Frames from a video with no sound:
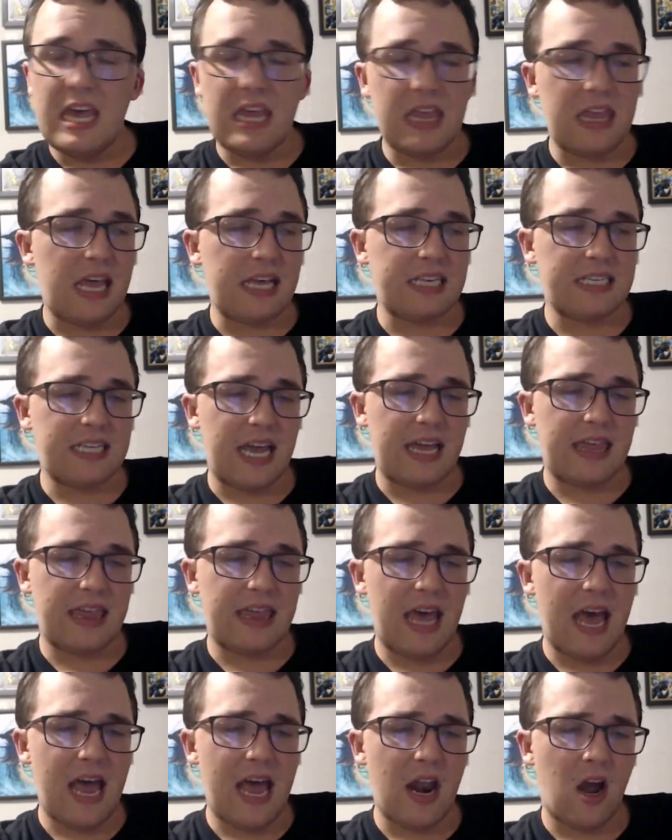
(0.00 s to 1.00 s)
Things like
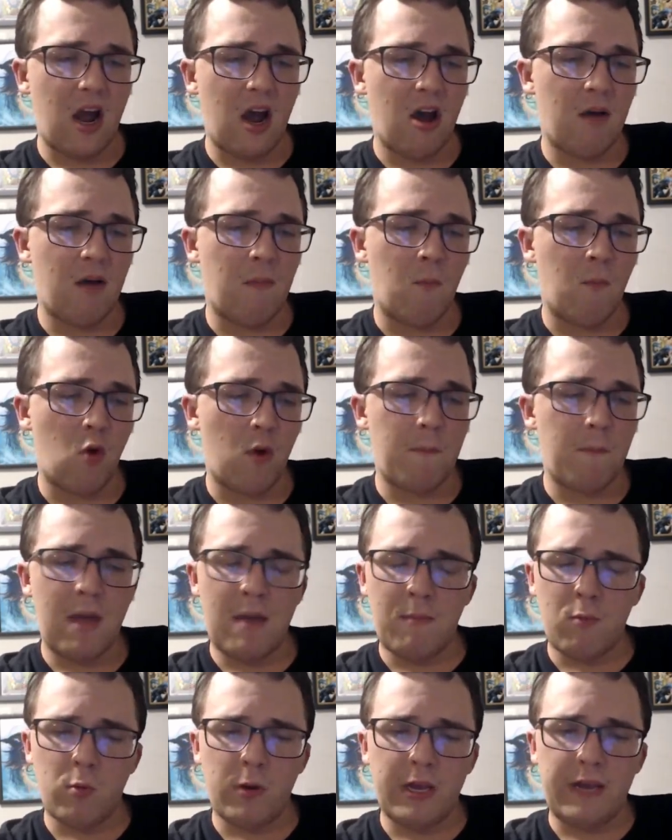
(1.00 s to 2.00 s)
that, more
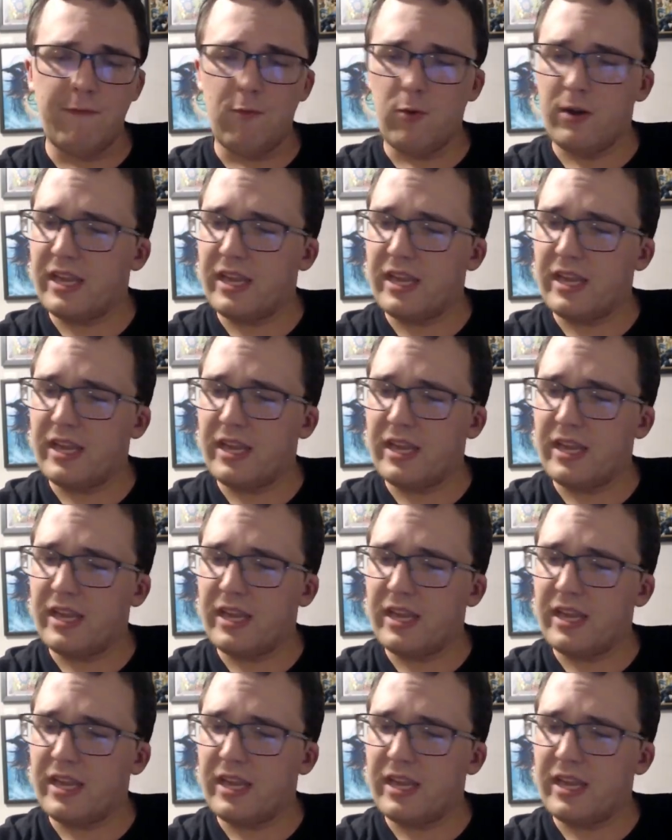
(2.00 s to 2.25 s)
memory for